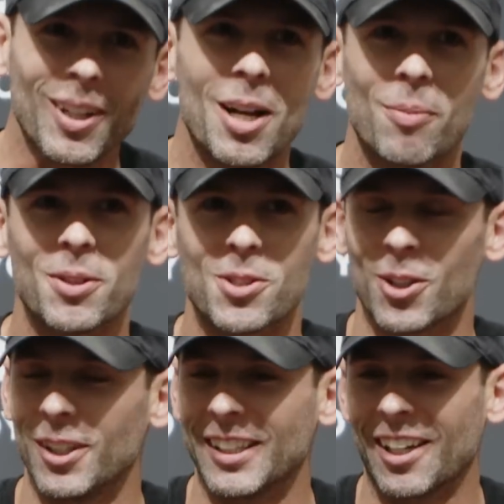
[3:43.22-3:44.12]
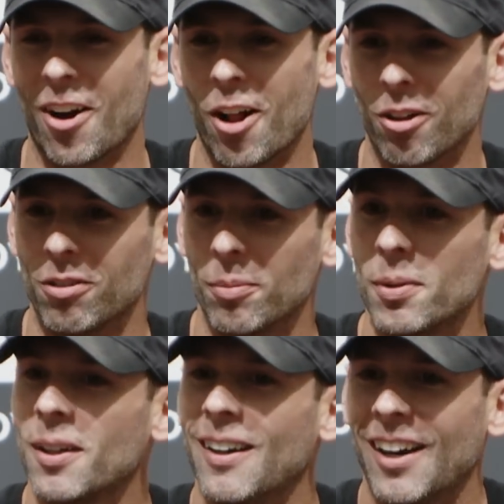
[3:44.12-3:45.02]
I'm discerning at all of
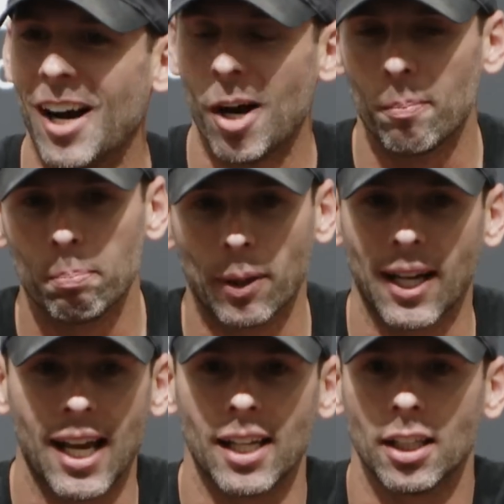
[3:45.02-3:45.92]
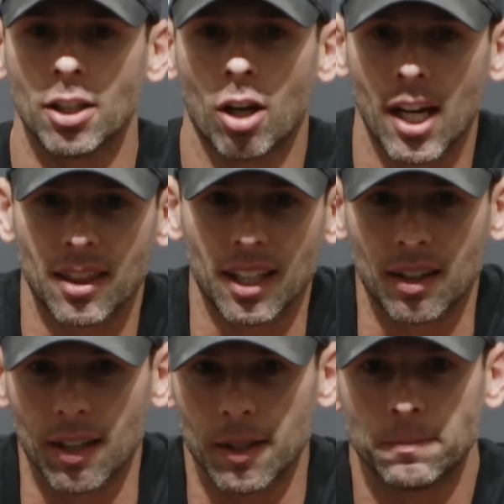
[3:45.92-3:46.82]
them. But I
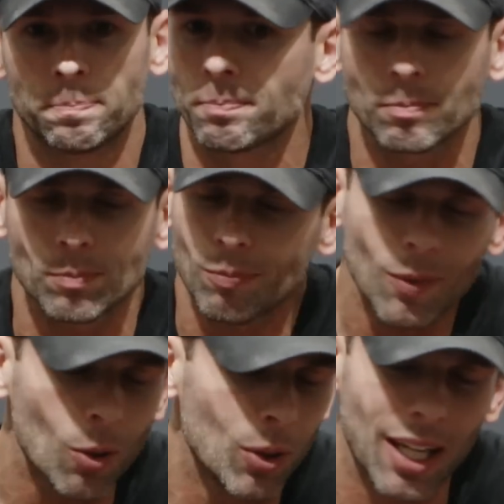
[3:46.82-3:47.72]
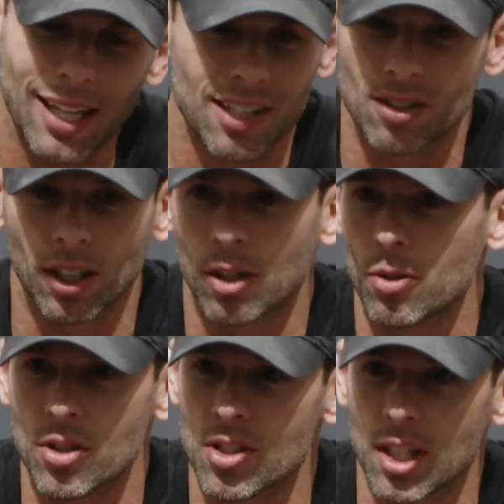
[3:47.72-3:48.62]
think we got excellent
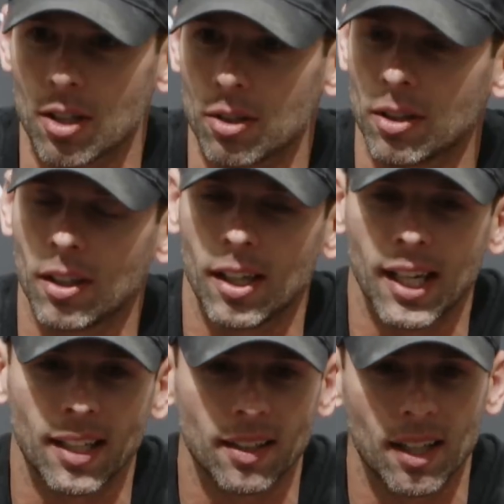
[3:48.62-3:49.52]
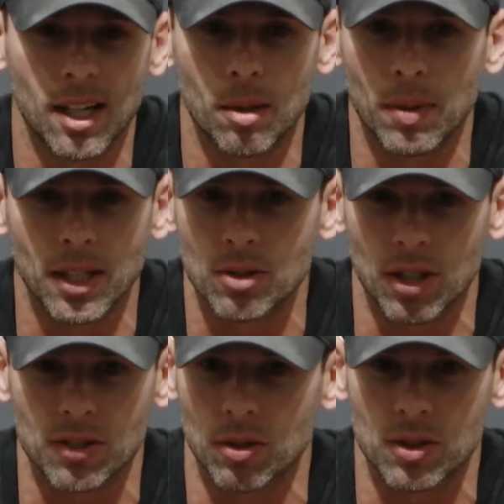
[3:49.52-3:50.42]
coaches here, and I
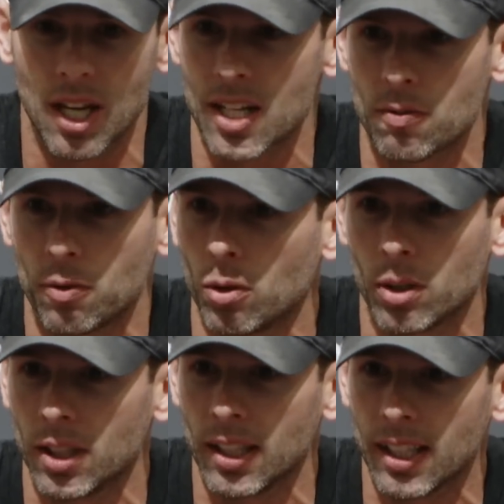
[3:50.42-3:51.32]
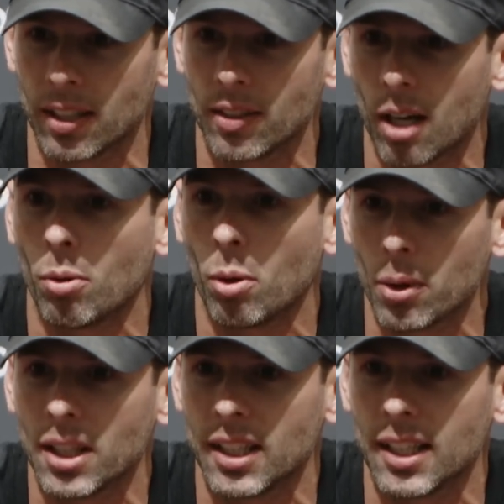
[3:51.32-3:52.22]
trust those guys fully to get done what
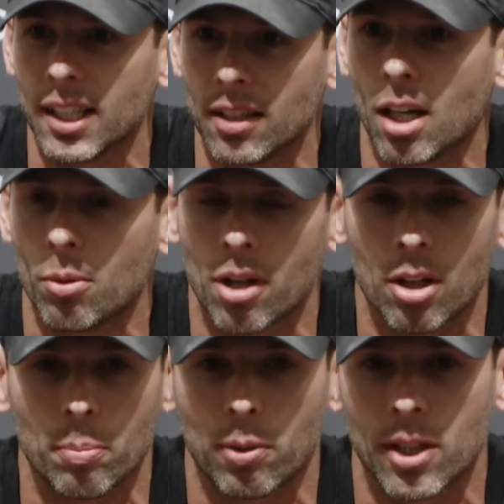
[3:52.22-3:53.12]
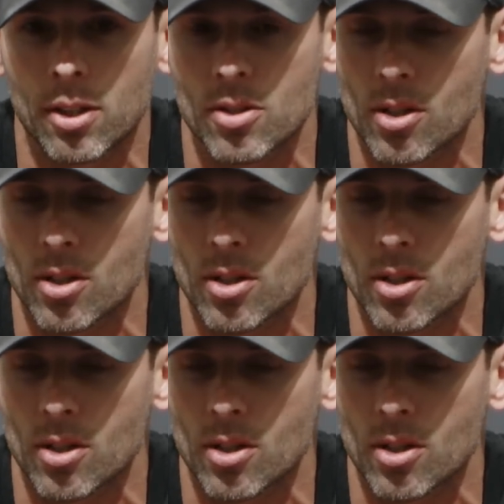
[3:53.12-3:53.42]
we need to get done with all the players.